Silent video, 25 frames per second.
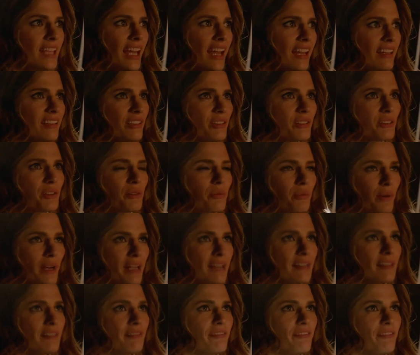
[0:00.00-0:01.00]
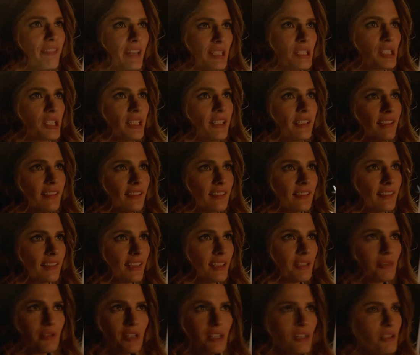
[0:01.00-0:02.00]
Yeah, you're great at fetching.
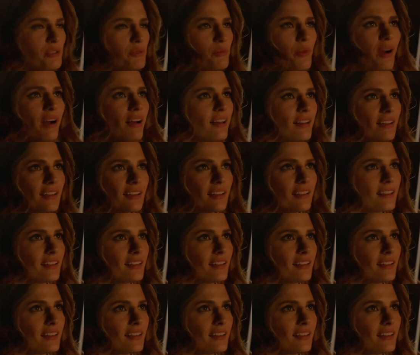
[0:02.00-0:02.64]
I trained you well.